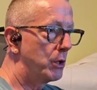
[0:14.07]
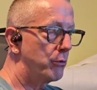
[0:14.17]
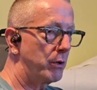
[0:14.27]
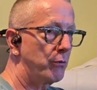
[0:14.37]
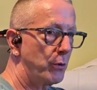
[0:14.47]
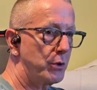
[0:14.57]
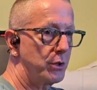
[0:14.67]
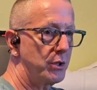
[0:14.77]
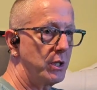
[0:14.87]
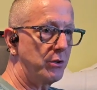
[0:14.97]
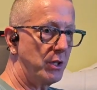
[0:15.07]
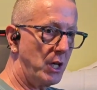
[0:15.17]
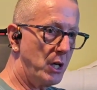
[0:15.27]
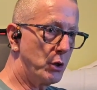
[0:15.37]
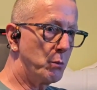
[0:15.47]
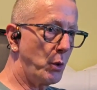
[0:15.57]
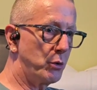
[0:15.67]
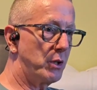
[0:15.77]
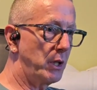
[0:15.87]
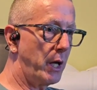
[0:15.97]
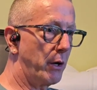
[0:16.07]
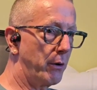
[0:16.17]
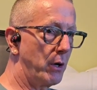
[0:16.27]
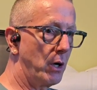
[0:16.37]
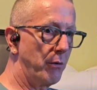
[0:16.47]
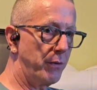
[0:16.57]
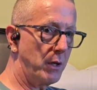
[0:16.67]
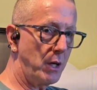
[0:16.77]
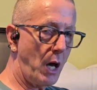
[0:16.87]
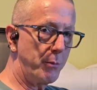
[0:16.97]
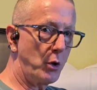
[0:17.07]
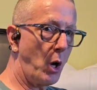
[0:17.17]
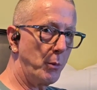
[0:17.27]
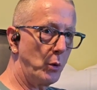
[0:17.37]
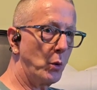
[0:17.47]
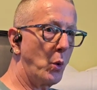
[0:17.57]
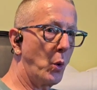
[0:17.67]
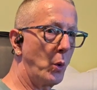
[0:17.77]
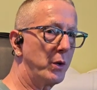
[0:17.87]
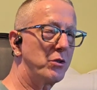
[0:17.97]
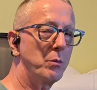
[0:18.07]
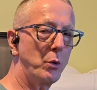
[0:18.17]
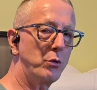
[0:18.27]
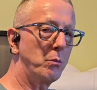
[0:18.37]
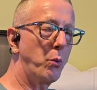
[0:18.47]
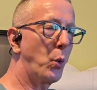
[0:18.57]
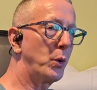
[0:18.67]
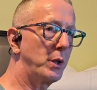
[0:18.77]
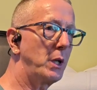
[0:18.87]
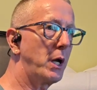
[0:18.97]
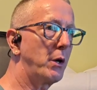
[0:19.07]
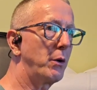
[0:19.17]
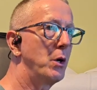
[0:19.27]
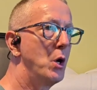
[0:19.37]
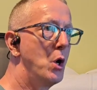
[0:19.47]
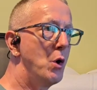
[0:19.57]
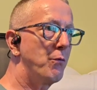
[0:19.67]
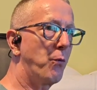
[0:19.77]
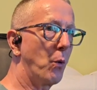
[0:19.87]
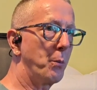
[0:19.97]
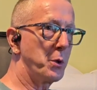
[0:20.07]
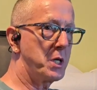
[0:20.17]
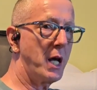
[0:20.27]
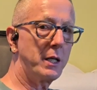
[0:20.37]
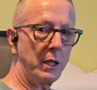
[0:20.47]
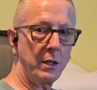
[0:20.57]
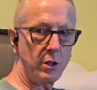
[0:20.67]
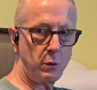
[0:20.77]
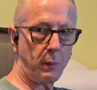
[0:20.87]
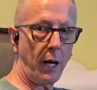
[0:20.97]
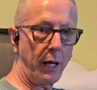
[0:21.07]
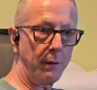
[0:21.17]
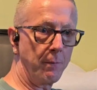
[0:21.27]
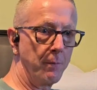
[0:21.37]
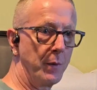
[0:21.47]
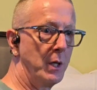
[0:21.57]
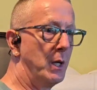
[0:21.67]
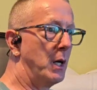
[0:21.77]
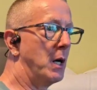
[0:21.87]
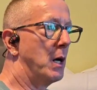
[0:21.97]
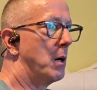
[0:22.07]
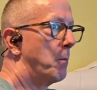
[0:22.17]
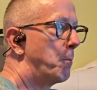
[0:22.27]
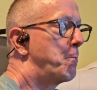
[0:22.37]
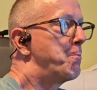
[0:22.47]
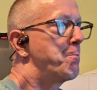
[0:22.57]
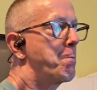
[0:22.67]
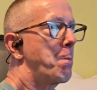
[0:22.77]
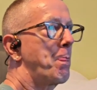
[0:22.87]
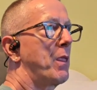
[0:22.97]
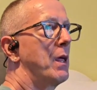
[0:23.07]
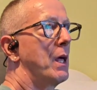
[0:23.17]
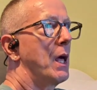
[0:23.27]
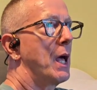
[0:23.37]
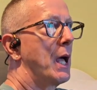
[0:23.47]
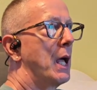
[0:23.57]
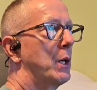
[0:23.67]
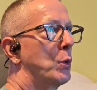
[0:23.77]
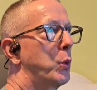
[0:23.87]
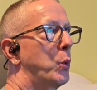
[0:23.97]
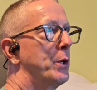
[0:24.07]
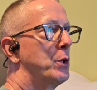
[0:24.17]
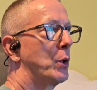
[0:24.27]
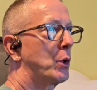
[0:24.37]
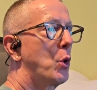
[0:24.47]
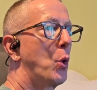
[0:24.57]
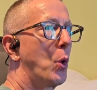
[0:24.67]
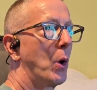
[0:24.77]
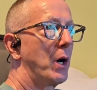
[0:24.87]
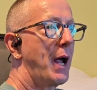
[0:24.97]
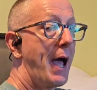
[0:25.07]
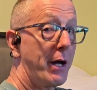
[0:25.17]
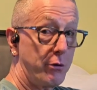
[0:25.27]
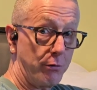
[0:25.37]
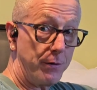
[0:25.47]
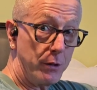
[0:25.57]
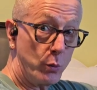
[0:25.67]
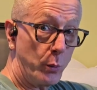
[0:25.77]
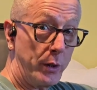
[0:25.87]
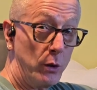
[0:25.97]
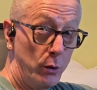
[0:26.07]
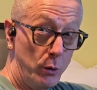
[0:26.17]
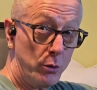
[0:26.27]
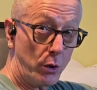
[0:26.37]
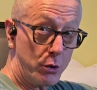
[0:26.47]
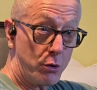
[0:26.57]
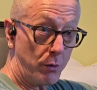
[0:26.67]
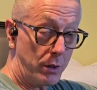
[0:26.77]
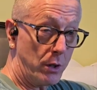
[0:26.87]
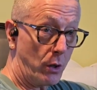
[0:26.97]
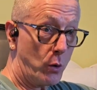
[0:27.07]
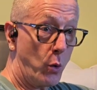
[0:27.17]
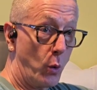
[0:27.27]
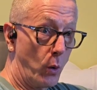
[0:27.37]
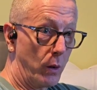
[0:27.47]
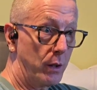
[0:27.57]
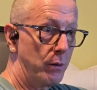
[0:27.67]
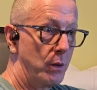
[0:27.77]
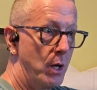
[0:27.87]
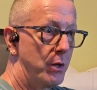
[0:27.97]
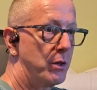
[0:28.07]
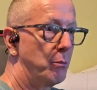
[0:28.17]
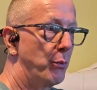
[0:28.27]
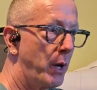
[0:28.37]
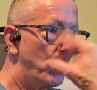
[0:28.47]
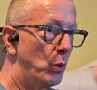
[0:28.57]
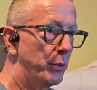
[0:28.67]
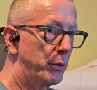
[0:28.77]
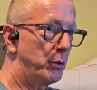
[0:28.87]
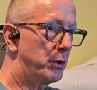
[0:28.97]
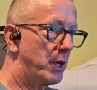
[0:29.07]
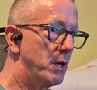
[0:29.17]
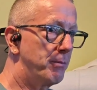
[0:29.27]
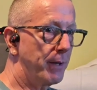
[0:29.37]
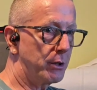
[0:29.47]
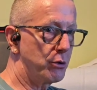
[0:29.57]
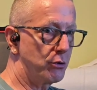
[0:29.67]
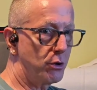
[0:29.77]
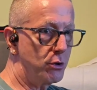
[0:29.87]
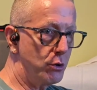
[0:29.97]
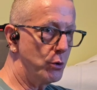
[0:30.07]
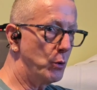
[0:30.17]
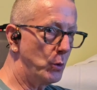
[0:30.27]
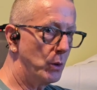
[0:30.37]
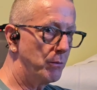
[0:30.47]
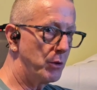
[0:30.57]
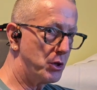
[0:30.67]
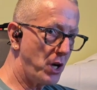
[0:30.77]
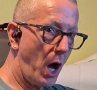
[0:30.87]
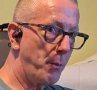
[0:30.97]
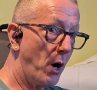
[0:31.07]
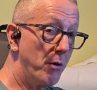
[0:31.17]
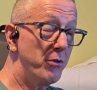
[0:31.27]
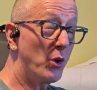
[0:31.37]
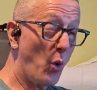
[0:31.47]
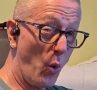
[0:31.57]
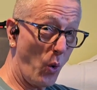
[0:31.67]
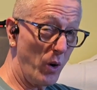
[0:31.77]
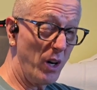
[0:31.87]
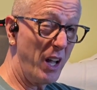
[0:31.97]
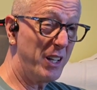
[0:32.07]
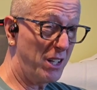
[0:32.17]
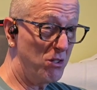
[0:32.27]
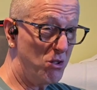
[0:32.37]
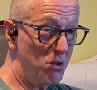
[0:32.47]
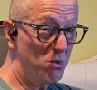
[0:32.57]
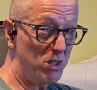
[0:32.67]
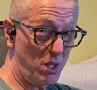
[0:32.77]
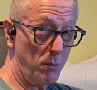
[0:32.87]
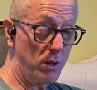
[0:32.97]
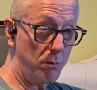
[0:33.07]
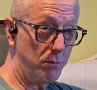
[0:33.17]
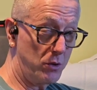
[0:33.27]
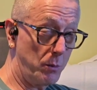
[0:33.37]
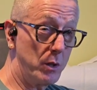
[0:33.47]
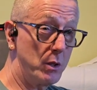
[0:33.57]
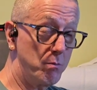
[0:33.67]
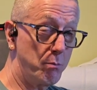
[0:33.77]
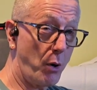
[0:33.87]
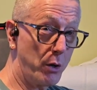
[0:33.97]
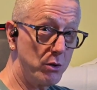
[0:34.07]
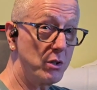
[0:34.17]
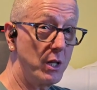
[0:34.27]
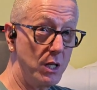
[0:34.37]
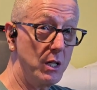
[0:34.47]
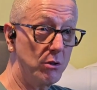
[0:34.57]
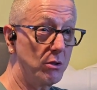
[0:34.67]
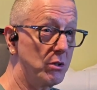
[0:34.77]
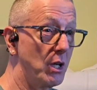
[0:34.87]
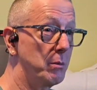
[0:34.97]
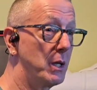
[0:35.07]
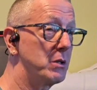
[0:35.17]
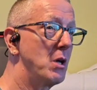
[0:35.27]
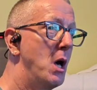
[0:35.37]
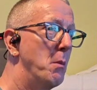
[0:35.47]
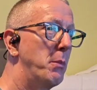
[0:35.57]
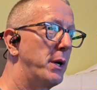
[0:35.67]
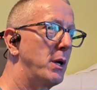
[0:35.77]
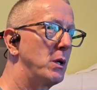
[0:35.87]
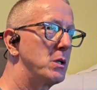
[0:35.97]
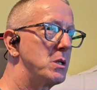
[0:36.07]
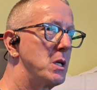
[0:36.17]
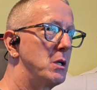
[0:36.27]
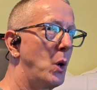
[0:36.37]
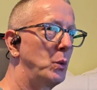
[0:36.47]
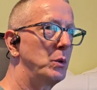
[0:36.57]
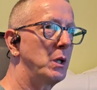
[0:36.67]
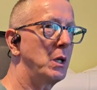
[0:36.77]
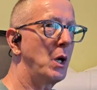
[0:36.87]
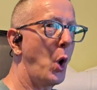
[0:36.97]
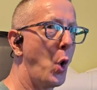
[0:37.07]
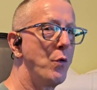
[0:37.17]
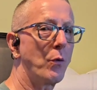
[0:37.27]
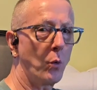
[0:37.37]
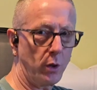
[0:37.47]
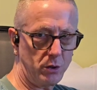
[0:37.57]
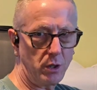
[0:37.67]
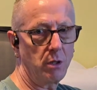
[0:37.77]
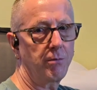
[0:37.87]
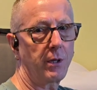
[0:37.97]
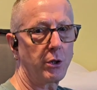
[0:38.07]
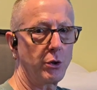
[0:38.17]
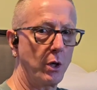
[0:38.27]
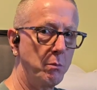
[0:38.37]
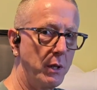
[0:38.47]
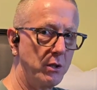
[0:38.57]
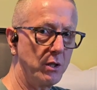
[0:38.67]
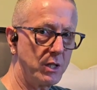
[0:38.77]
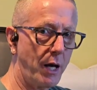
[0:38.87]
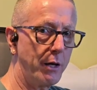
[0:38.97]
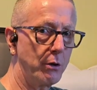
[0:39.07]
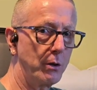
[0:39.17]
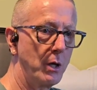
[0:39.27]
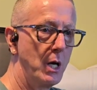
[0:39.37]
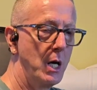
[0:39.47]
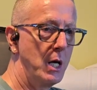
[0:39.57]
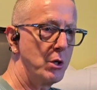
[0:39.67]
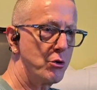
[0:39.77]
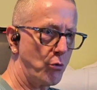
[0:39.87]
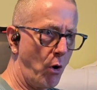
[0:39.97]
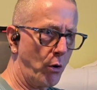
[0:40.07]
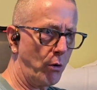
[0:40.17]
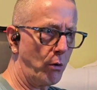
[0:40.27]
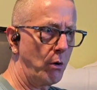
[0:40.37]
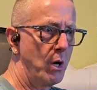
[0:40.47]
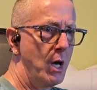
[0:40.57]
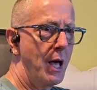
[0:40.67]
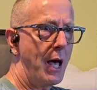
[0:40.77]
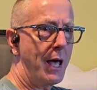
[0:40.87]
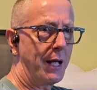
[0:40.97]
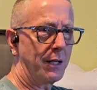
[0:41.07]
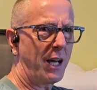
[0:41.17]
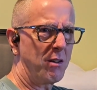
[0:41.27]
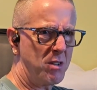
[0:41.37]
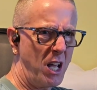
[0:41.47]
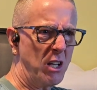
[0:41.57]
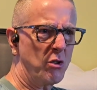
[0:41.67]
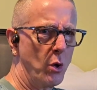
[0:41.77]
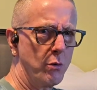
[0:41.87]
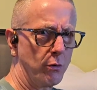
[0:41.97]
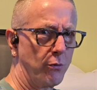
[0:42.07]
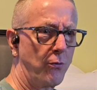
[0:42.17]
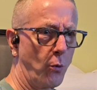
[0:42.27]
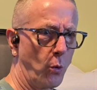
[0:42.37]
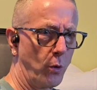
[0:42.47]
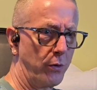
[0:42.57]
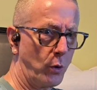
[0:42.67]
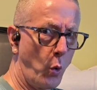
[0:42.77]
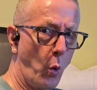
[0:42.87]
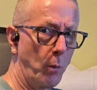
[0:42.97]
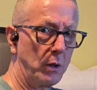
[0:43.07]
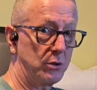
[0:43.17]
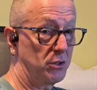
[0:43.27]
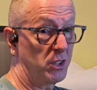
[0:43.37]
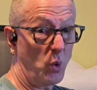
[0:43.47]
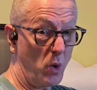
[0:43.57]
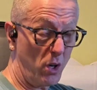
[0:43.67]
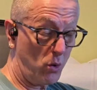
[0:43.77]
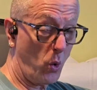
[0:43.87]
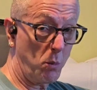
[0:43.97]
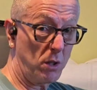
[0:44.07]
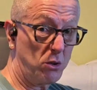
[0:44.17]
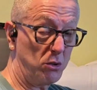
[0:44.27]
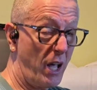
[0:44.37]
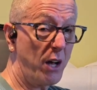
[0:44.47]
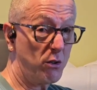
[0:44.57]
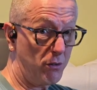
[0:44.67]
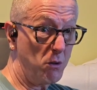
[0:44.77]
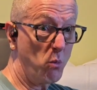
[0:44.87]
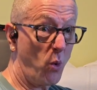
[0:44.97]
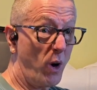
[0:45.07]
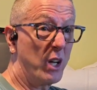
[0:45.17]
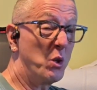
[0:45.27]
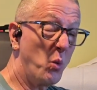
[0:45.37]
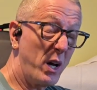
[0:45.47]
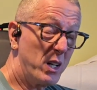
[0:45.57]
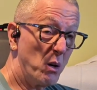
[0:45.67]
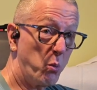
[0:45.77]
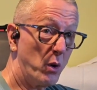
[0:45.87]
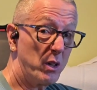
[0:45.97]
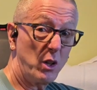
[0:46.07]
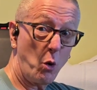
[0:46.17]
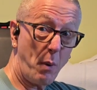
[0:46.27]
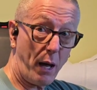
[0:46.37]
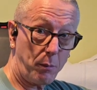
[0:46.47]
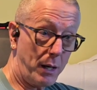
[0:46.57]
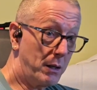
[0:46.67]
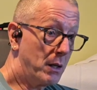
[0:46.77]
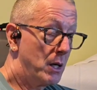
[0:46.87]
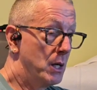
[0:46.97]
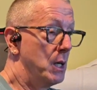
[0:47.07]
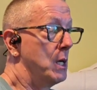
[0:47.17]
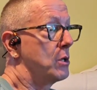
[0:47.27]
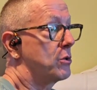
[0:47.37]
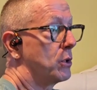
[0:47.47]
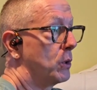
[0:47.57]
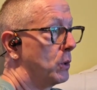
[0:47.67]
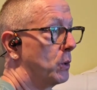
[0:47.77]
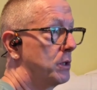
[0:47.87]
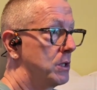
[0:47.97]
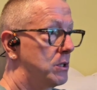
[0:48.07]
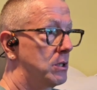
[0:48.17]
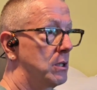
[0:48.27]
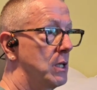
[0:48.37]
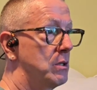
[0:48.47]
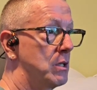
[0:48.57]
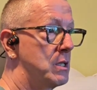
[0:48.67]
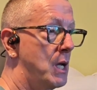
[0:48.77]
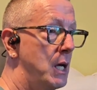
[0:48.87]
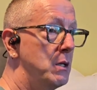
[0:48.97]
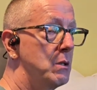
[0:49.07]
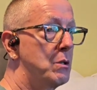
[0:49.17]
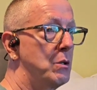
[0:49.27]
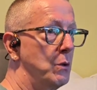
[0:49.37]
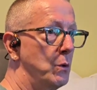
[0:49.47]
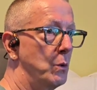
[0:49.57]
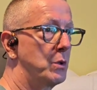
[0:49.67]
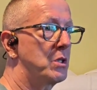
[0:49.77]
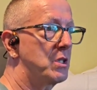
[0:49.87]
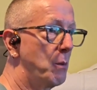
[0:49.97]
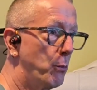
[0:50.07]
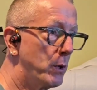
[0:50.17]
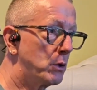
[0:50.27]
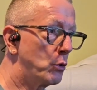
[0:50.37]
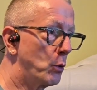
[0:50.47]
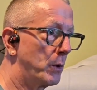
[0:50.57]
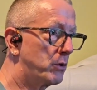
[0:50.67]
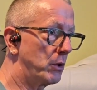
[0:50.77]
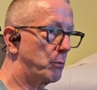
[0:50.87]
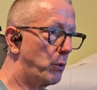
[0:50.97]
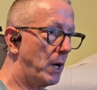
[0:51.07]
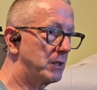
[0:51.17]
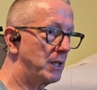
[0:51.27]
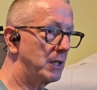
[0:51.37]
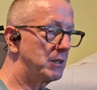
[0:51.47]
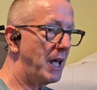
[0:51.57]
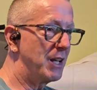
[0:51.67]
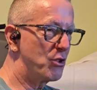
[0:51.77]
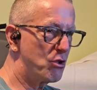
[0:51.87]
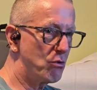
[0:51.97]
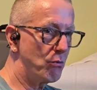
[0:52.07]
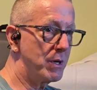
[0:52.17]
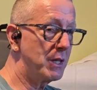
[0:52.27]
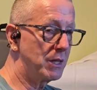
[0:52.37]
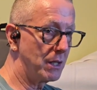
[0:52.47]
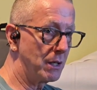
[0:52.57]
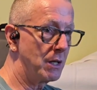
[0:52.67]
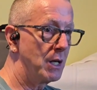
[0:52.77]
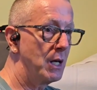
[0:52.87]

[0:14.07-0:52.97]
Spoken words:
Transversus is the innermost layer of the abdominal core. It's the most important layer for protecting the spine. And when your core atrophies, when we lose our strength in our core, the brain will recruit the hip flexors to do the job of the core. It can do some of the parts that it needs to stabilize, but it only overworks the hip flexor and makes it tighter, stronger, and kind of takes over for the core muscles, and the core muscles atrophy more, and you wind up with low back pain. So this is intended to separate the neuromuscular process and strengthen